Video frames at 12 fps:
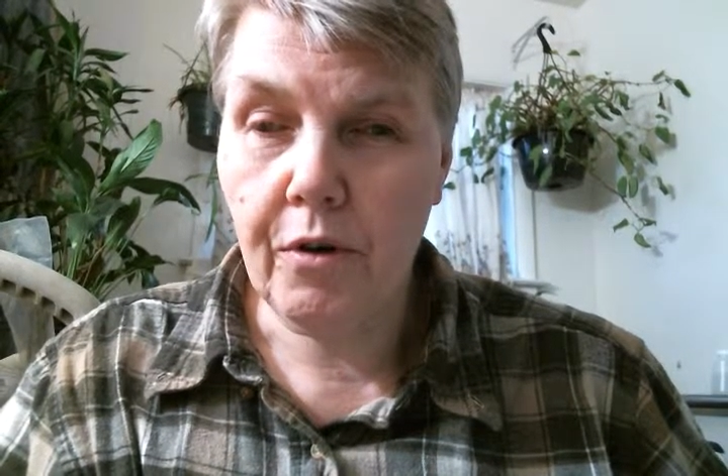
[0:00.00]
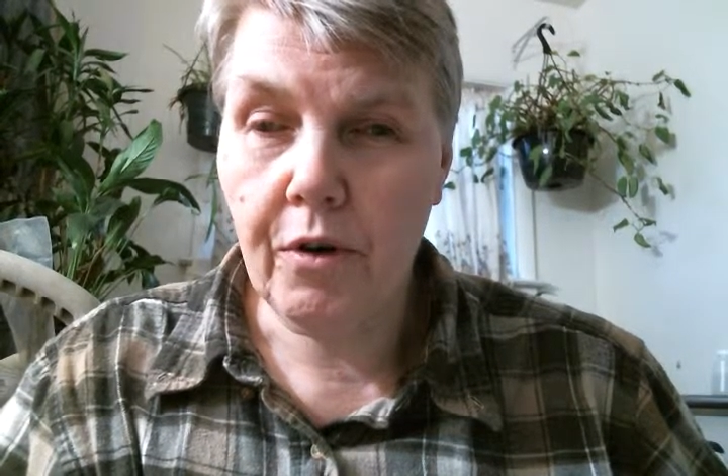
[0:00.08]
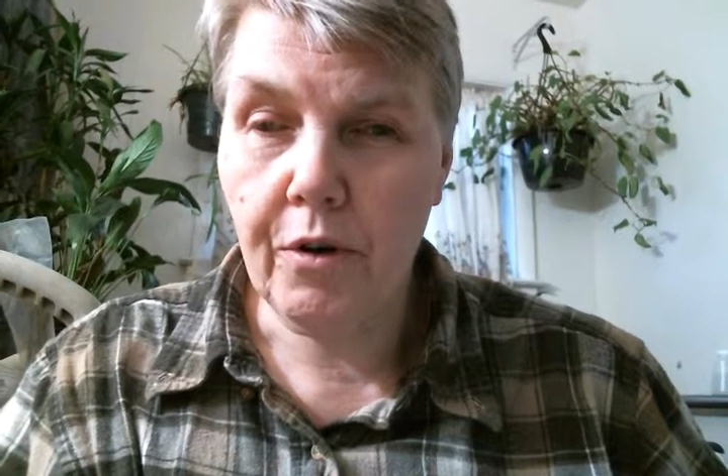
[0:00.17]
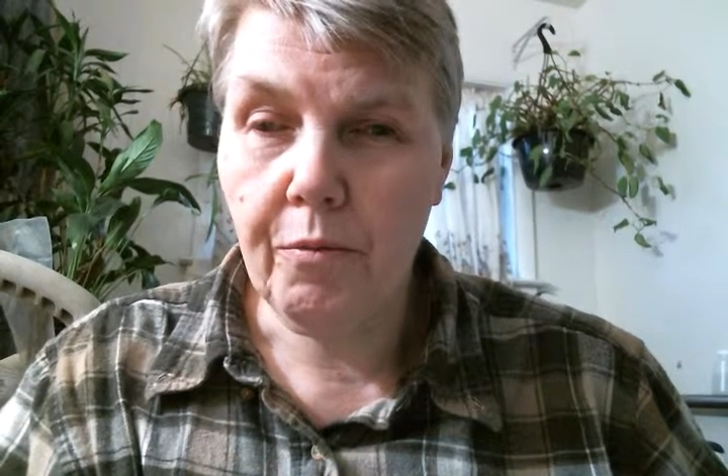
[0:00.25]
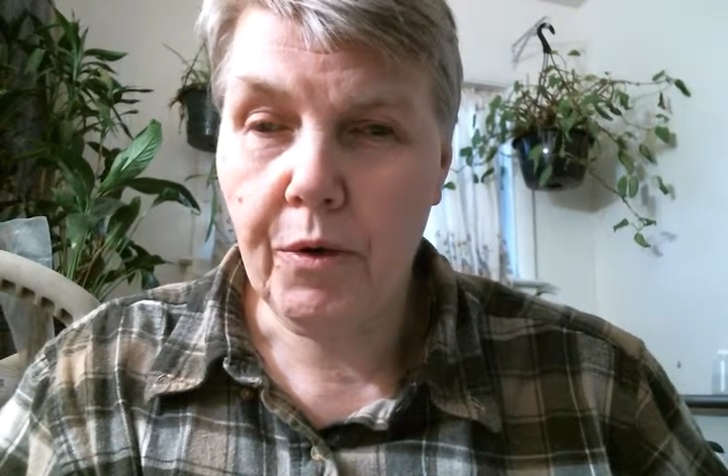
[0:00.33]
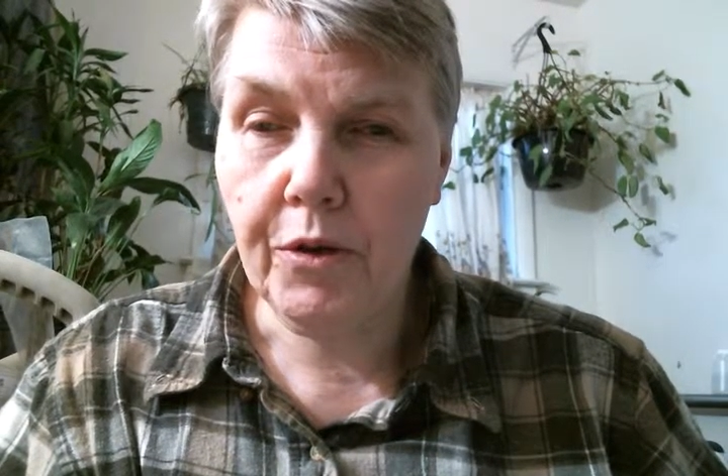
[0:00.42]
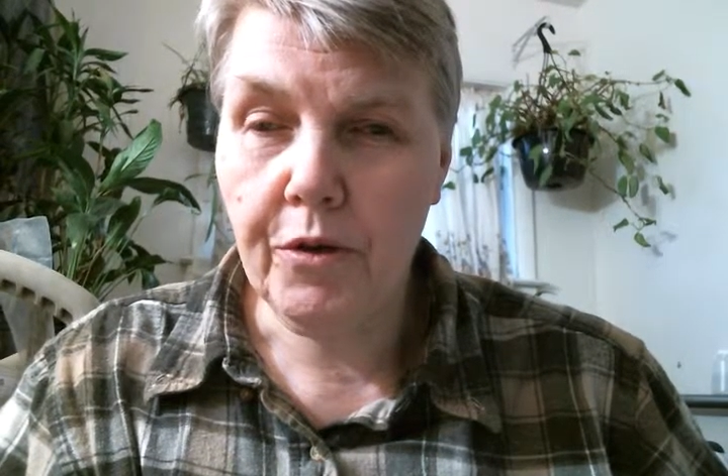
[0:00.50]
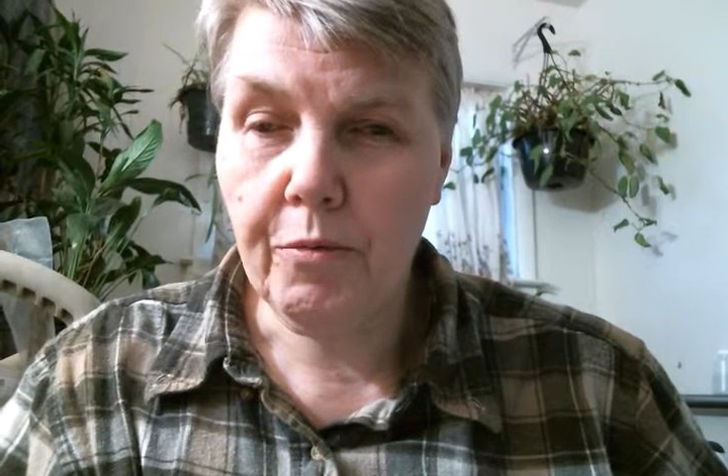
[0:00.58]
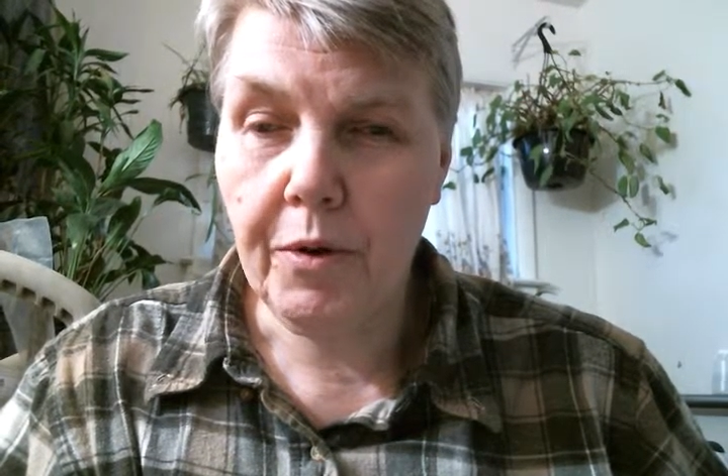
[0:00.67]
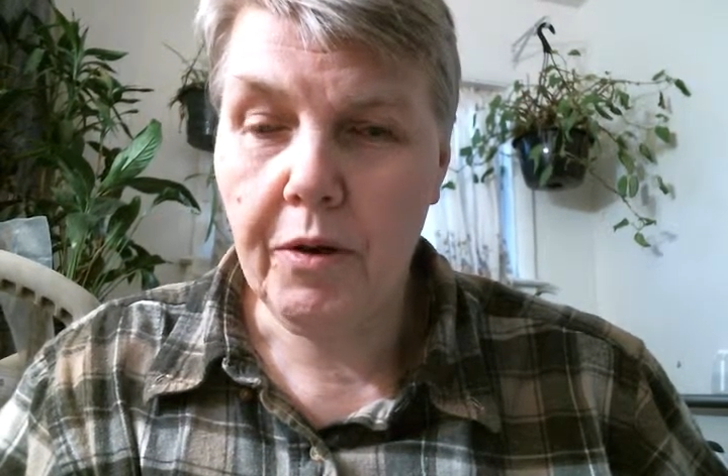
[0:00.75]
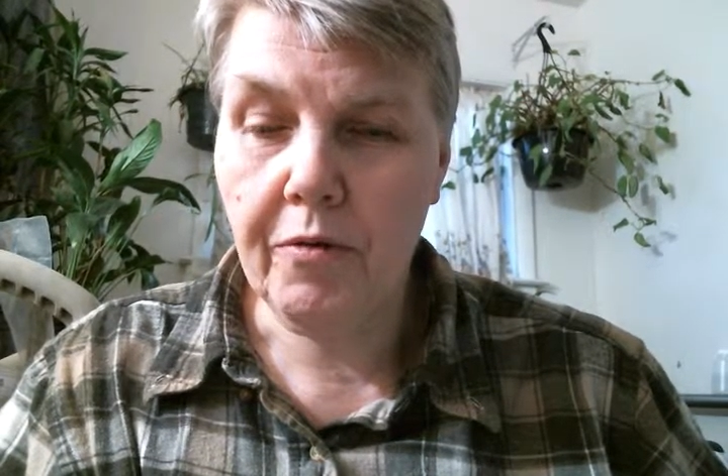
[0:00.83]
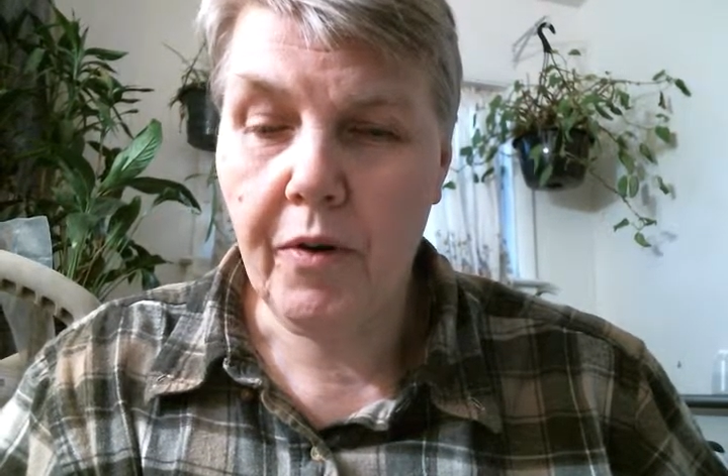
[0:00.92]
are and what you
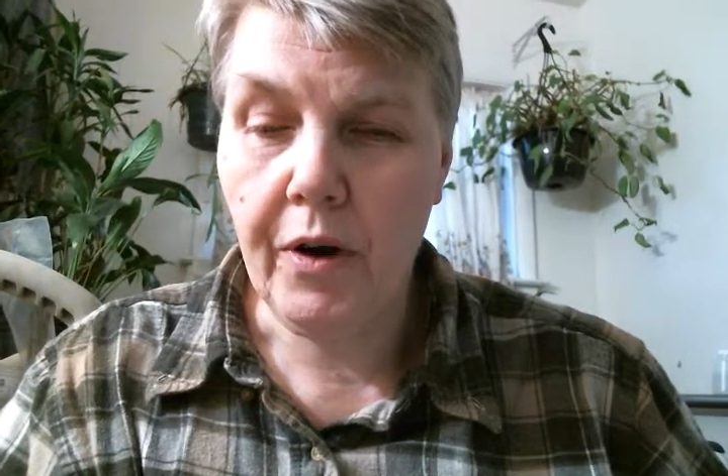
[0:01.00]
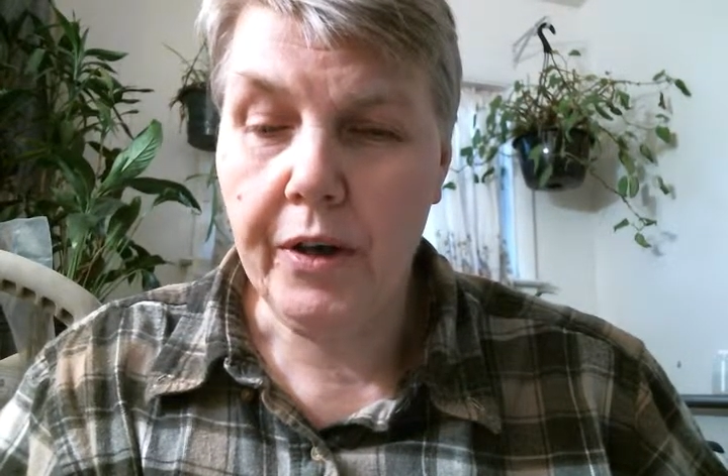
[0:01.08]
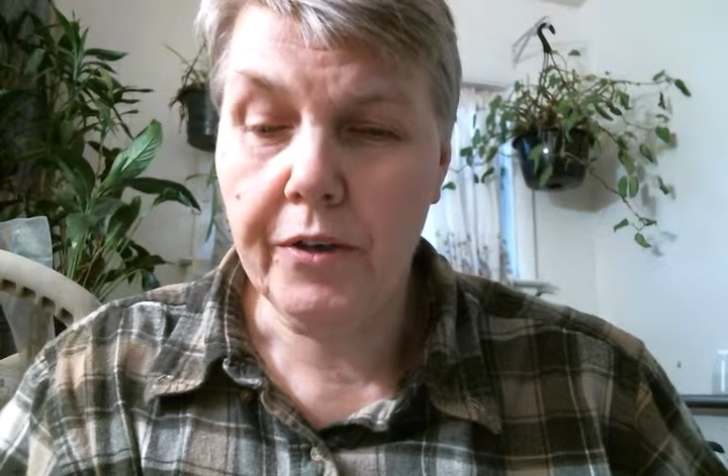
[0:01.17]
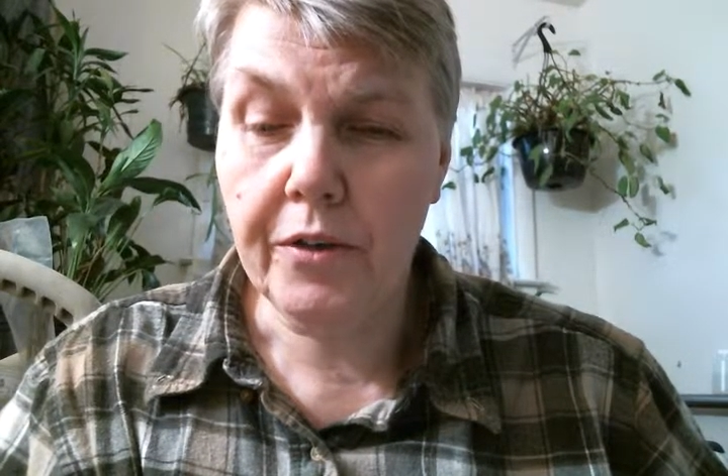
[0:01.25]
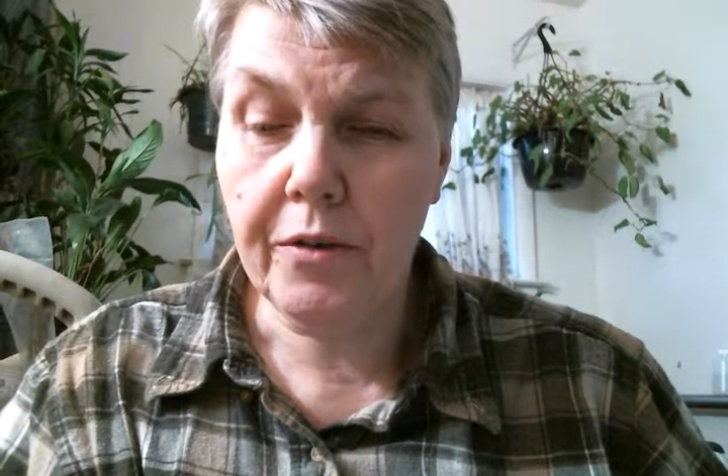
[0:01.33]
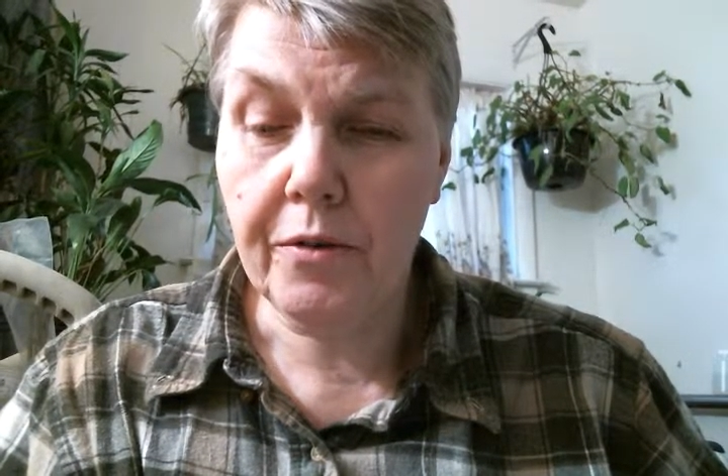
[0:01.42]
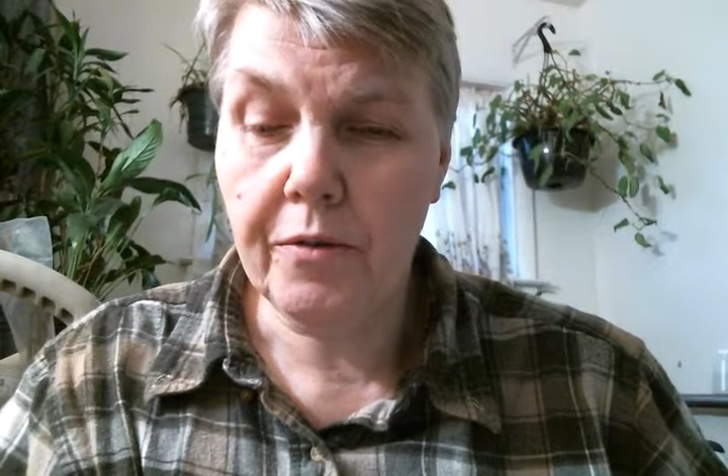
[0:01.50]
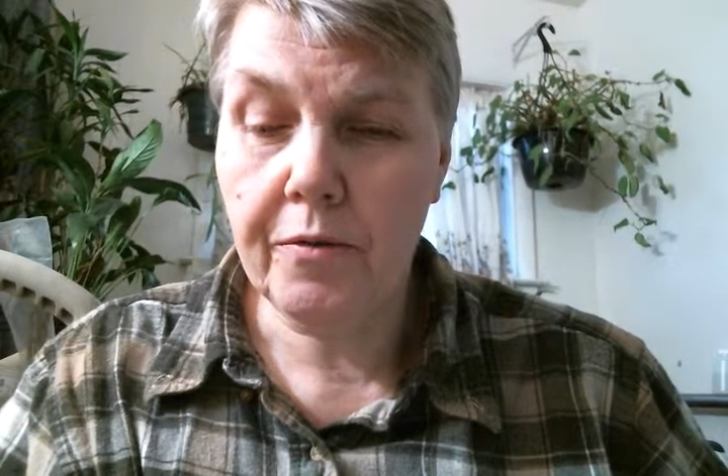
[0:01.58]
may find.